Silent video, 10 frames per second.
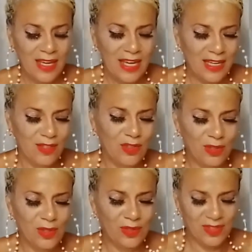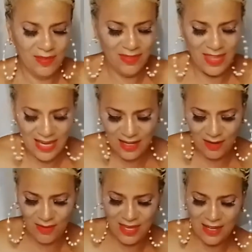angels. Thank
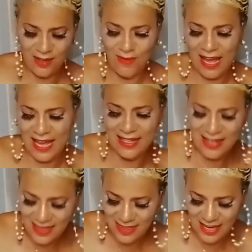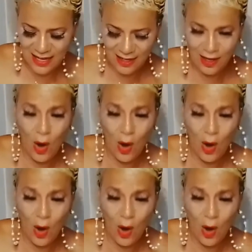you, thank you, and thank,